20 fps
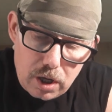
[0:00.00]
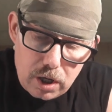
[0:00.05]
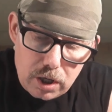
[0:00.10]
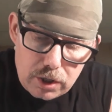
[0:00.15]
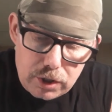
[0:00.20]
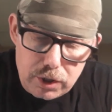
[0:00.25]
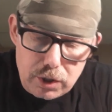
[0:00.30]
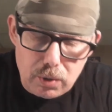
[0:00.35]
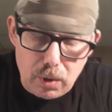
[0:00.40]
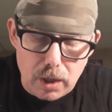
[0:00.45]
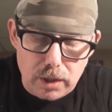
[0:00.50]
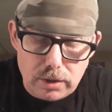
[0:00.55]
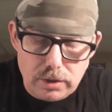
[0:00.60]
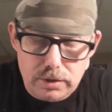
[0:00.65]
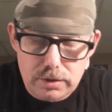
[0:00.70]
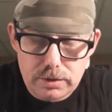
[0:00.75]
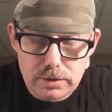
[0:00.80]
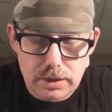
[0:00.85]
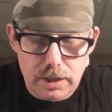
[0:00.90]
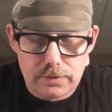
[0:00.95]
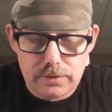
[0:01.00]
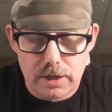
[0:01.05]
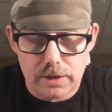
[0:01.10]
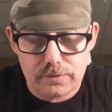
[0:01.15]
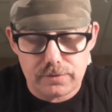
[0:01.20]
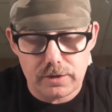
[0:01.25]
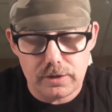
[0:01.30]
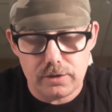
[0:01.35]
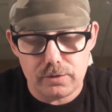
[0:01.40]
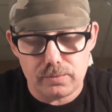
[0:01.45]
You are. You guys gotta
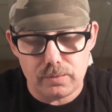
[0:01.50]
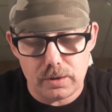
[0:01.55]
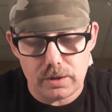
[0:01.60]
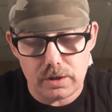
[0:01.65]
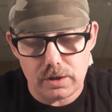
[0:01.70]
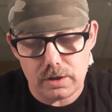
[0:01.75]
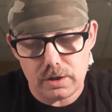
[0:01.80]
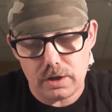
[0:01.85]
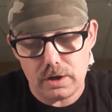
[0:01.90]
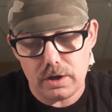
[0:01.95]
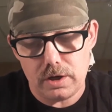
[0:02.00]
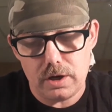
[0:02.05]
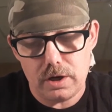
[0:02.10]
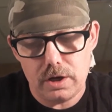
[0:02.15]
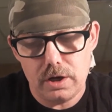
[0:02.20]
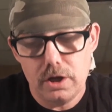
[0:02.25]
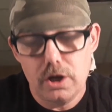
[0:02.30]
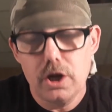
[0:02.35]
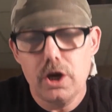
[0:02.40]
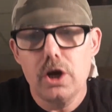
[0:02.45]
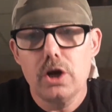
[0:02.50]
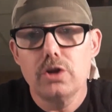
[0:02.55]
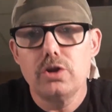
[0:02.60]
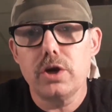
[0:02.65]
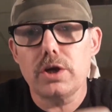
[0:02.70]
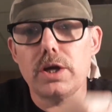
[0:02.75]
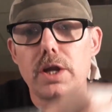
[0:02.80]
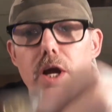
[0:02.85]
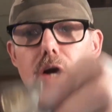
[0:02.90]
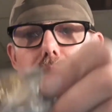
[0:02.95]
see this one.
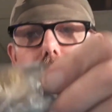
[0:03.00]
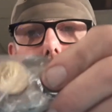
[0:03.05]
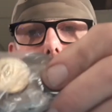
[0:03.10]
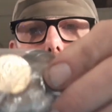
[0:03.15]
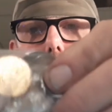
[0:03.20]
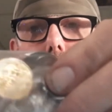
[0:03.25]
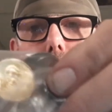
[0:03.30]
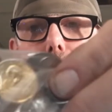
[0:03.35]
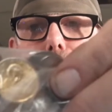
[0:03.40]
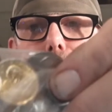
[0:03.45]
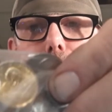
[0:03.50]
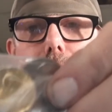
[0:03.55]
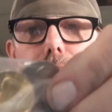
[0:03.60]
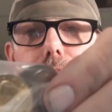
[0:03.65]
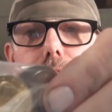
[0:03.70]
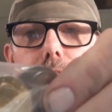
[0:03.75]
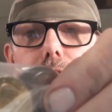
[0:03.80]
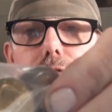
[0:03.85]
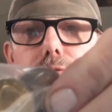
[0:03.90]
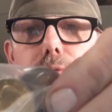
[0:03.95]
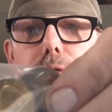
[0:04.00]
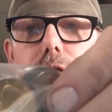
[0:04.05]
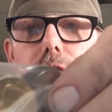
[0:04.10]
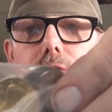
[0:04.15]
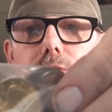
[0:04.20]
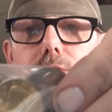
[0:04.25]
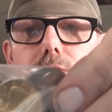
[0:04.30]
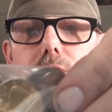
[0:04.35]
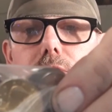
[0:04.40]
Look at how look at how beautiful this one is.